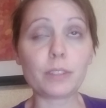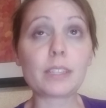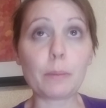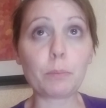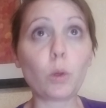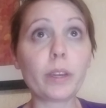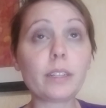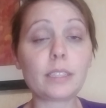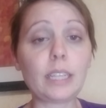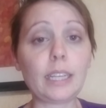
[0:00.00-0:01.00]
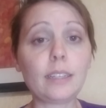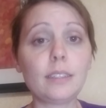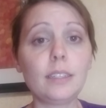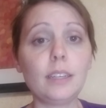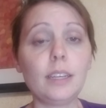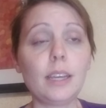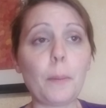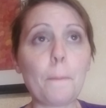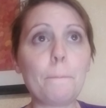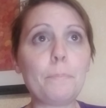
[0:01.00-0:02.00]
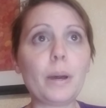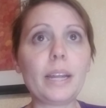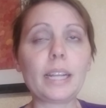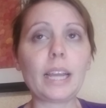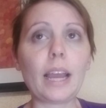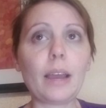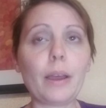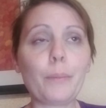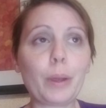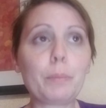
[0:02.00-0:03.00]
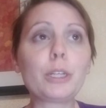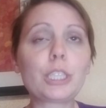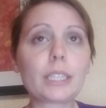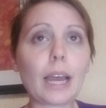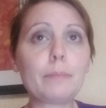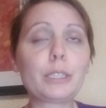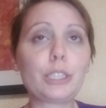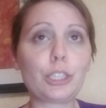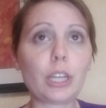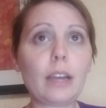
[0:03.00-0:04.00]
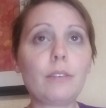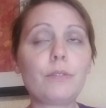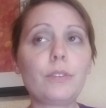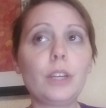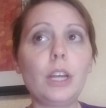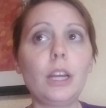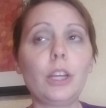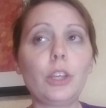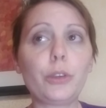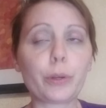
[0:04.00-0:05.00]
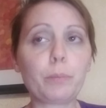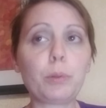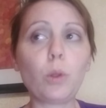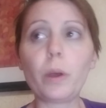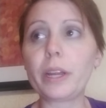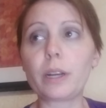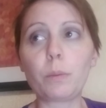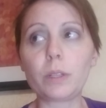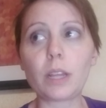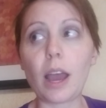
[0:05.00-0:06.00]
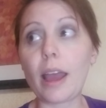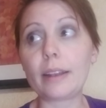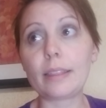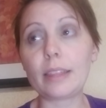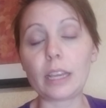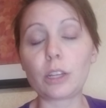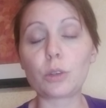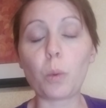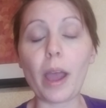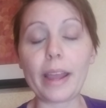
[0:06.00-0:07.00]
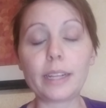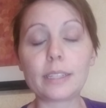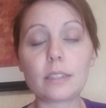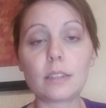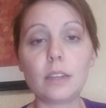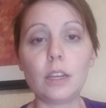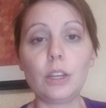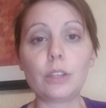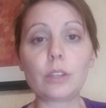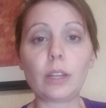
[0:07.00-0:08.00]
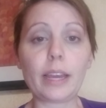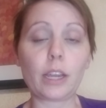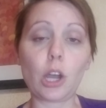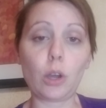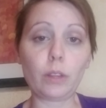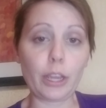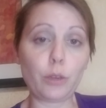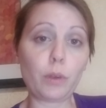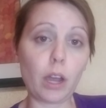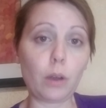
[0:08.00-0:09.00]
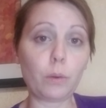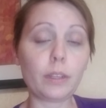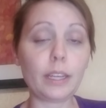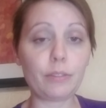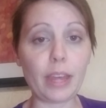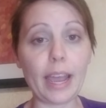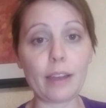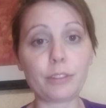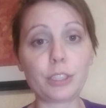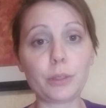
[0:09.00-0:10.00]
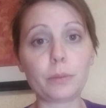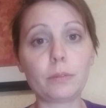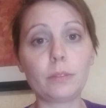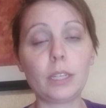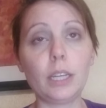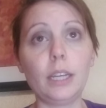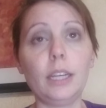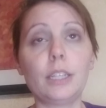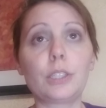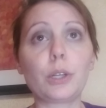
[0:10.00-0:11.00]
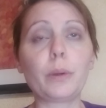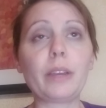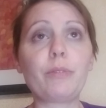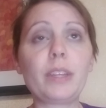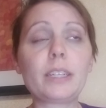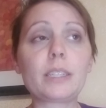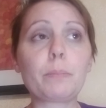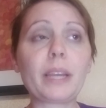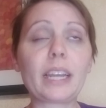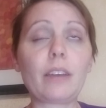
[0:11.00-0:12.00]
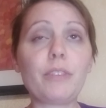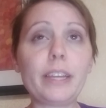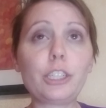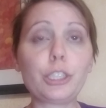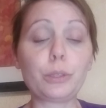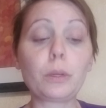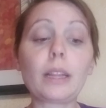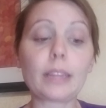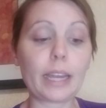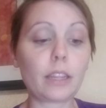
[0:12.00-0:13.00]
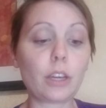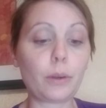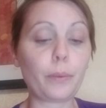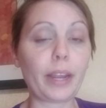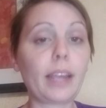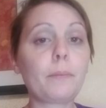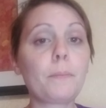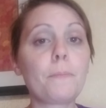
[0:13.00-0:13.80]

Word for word: some loyalty, but when push comes to shove, your employer will not think twice to let go, let you go if they have to. So if there's a big enough issue like the O-ring